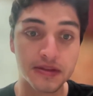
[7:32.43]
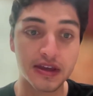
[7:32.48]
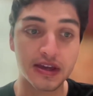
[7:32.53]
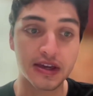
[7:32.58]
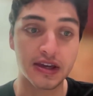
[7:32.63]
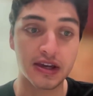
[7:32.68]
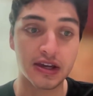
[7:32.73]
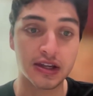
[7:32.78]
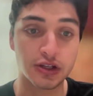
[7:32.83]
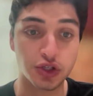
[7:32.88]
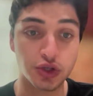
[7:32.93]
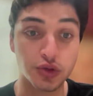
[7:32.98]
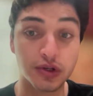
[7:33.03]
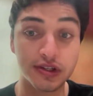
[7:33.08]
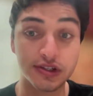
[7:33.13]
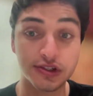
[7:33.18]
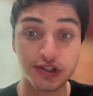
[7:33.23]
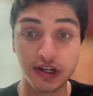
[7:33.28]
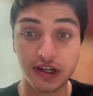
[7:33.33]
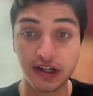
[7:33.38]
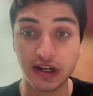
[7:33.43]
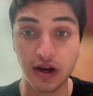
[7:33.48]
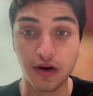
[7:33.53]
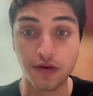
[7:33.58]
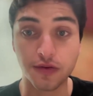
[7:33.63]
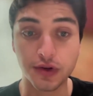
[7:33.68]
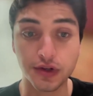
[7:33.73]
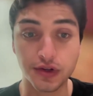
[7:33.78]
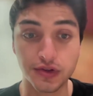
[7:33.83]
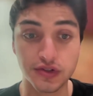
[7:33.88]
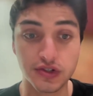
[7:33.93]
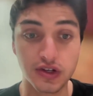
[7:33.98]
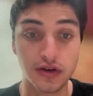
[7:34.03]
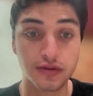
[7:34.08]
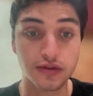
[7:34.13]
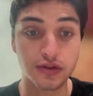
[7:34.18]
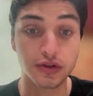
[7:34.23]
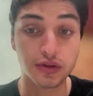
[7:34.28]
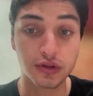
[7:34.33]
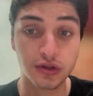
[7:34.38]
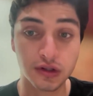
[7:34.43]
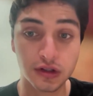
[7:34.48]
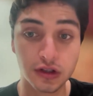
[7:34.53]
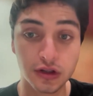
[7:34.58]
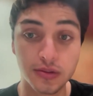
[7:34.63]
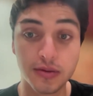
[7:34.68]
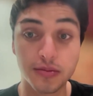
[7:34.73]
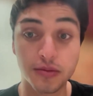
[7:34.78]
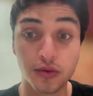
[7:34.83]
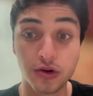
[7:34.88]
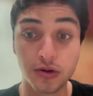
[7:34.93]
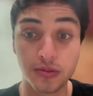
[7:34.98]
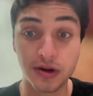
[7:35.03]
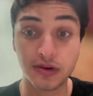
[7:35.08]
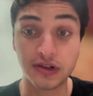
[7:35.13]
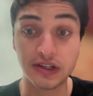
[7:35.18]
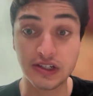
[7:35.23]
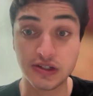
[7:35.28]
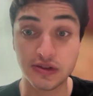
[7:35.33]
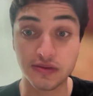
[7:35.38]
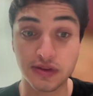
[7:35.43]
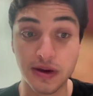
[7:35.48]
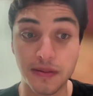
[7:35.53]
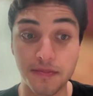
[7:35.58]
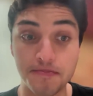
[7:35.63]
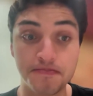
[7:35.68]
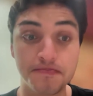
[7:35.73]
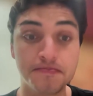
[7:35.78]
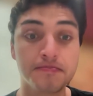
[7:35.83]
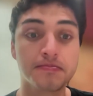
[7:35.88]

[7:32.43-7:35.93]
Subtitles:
and you can check it out for yourself to learn a little bit more about each of them.